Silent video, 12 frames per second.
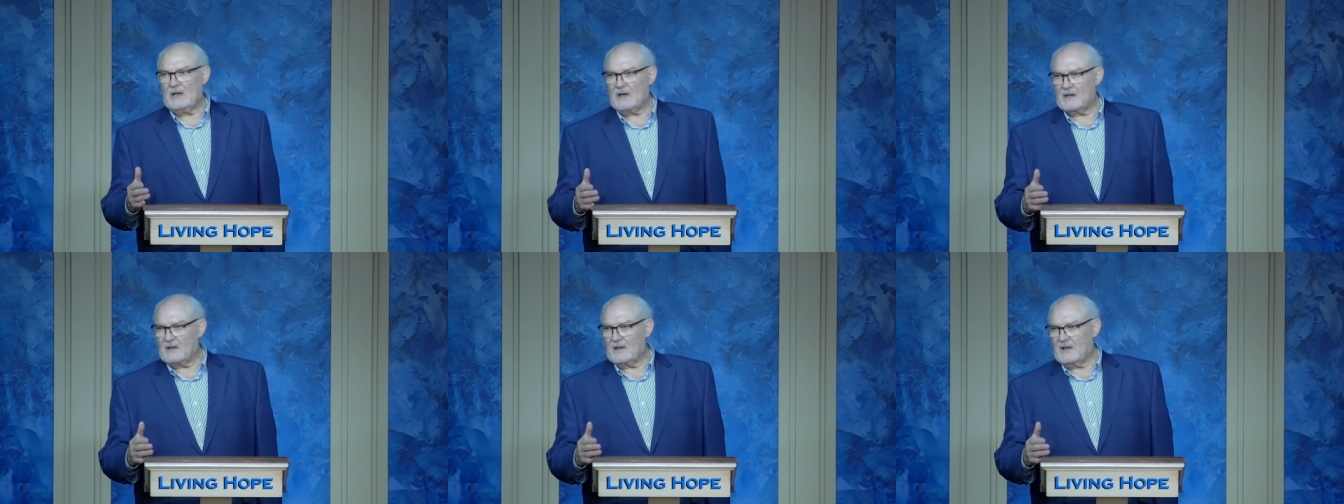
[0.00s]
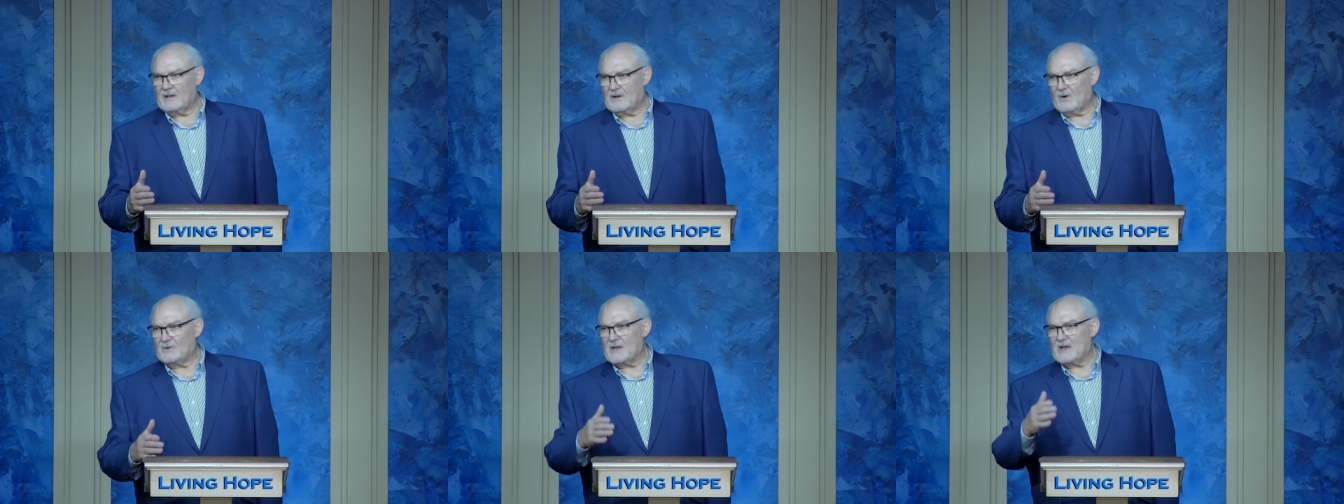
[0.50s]
uh, and
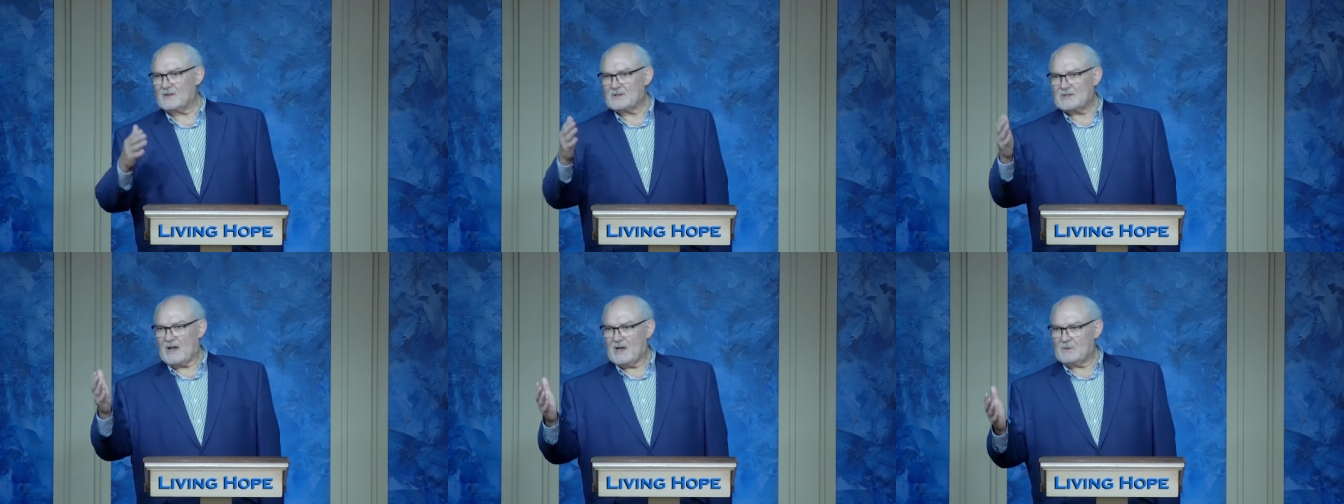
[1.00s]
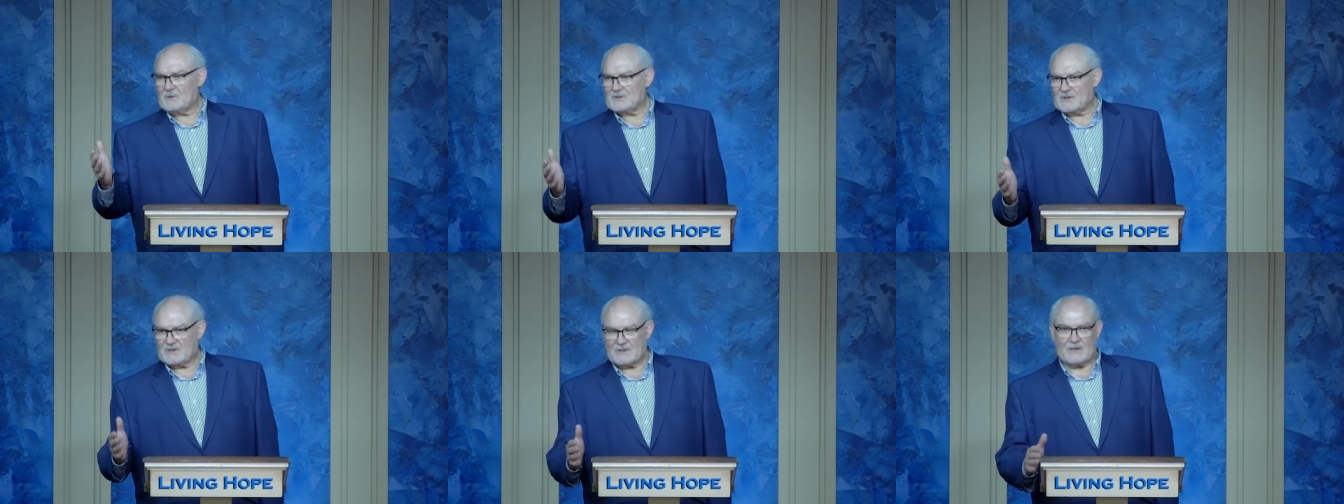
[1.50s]
on the other side was
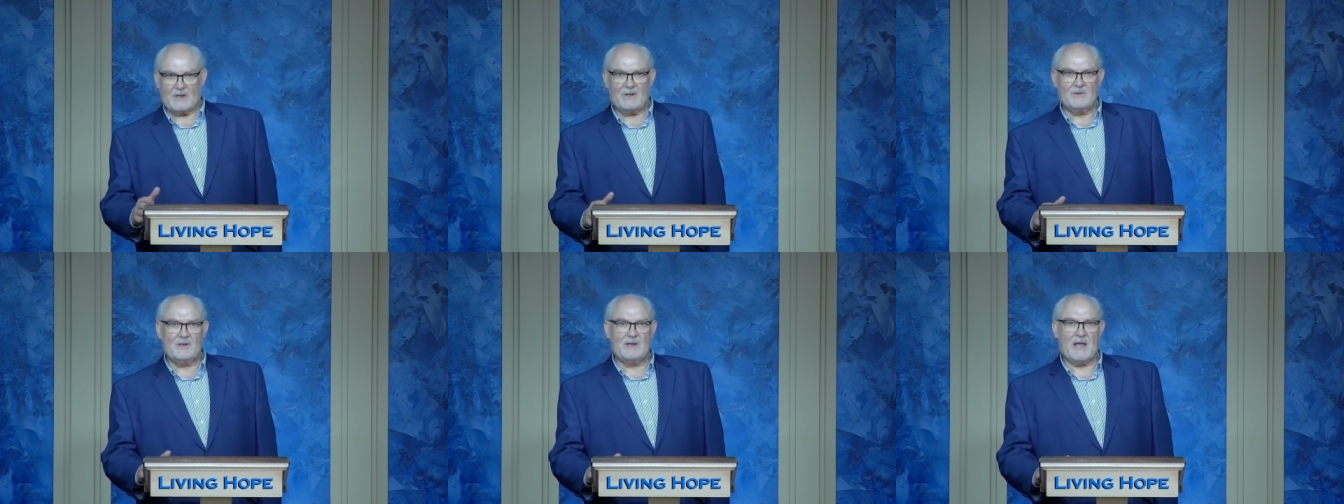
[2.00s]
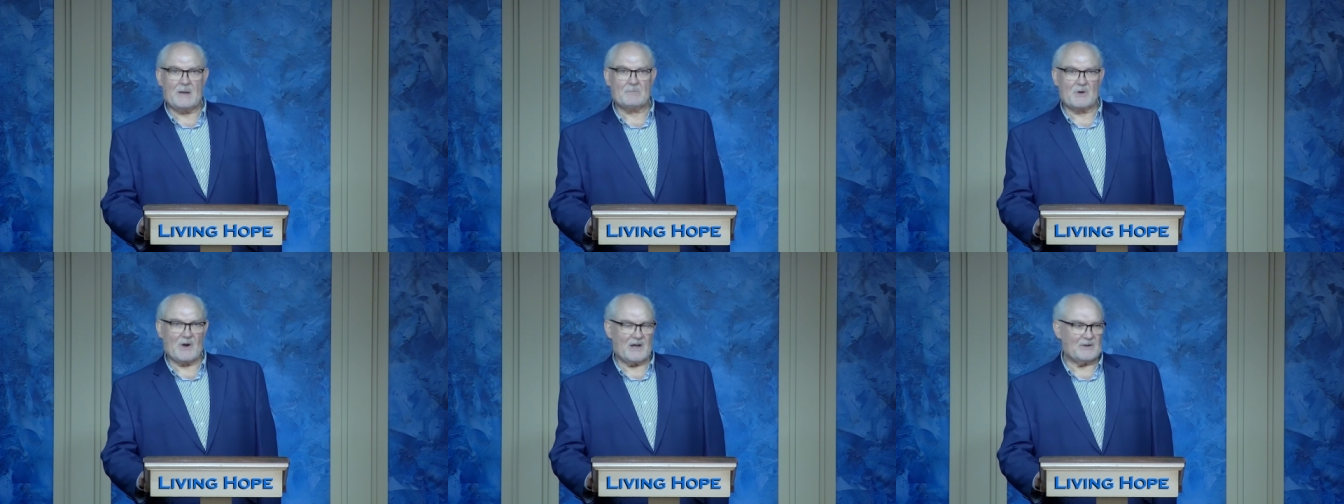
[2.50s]
a secluded
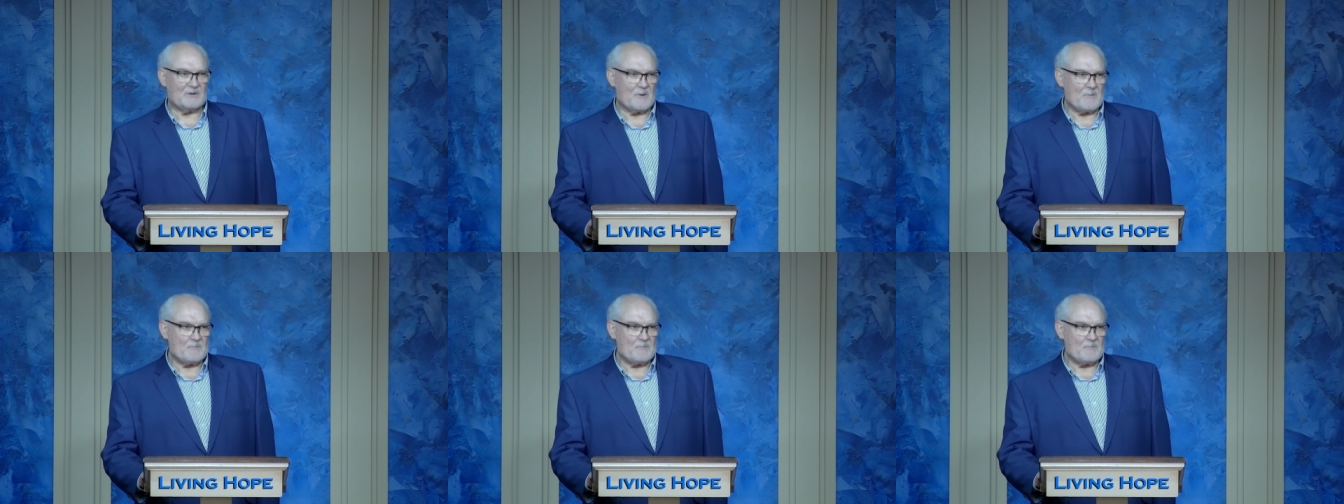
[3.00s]
campground.